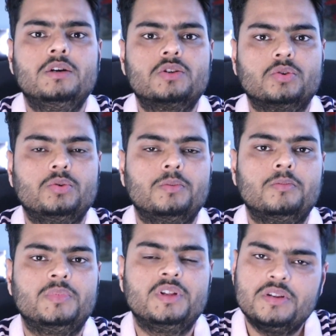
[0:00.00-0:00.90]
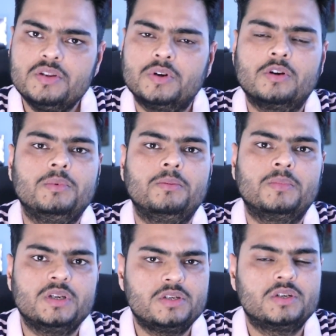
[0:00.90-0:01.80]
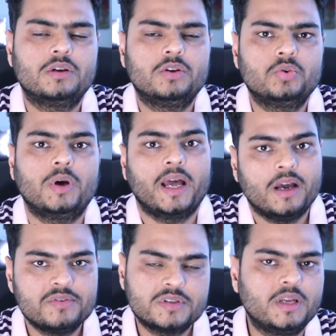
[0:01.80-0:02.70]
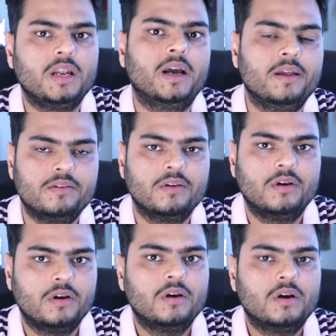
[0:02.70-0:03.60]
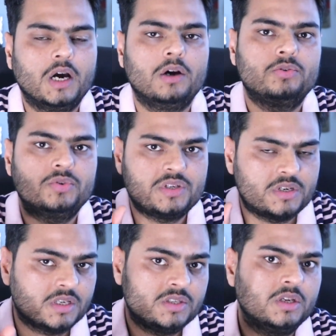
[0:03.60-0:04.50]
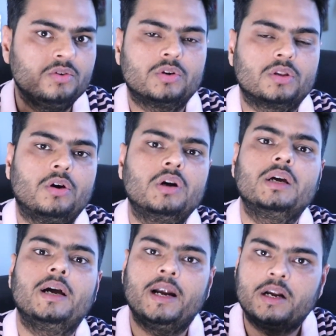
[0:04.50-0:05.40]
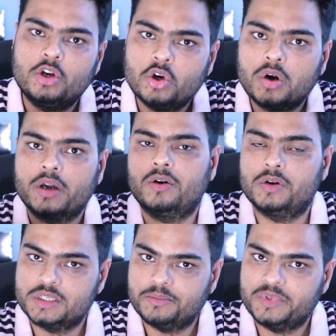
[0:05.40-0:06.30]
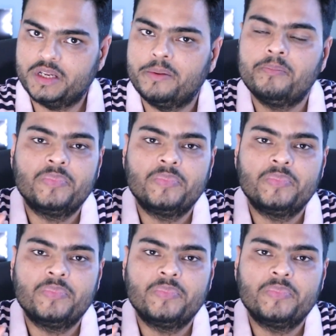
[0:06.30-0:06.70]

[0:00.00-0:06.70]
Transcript: So this is one of the must to have skill, guys, how to structure your thought and talk around something.